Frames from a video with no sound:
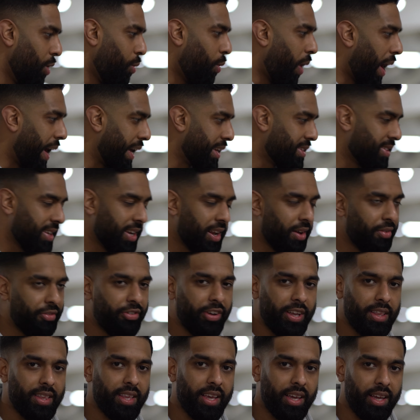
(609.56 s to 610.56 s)
why isn't it
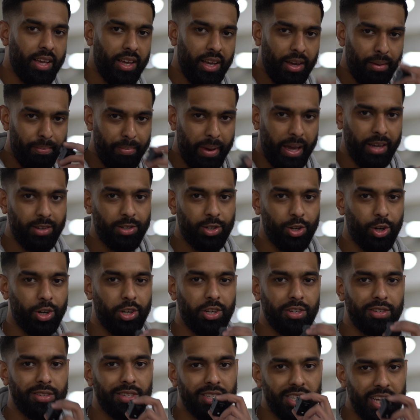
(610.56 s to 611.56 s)
fitting? Make
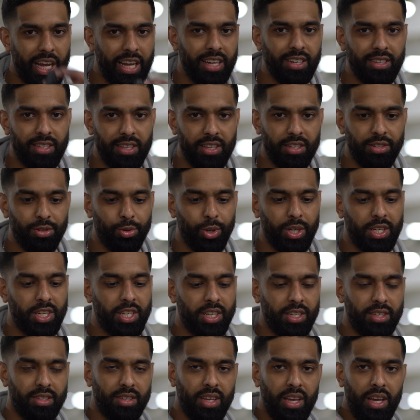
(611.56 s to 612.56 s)
sure you change the
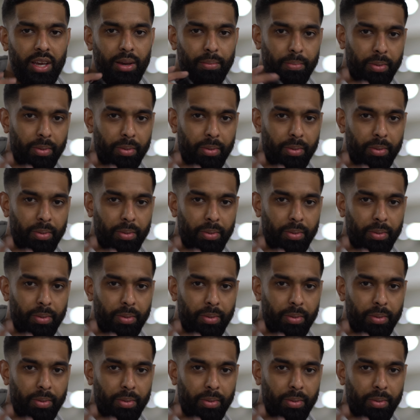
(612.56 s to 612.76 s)
switches